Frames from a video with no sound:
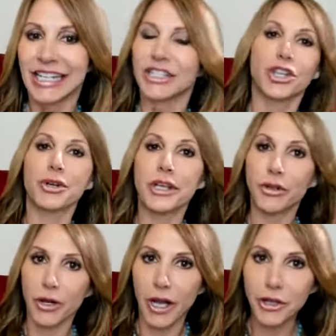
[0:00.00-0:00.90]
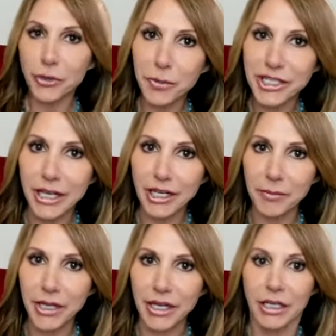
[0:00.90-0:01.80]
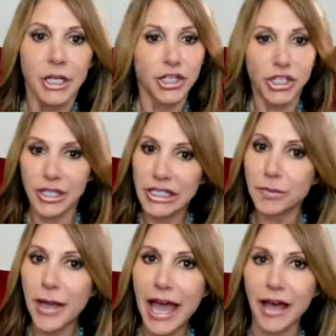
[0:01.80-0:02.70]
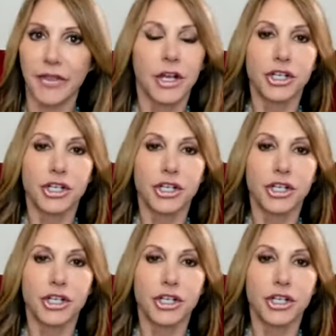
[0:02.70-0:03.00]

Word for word: So you're either one hundred percent committed to this path,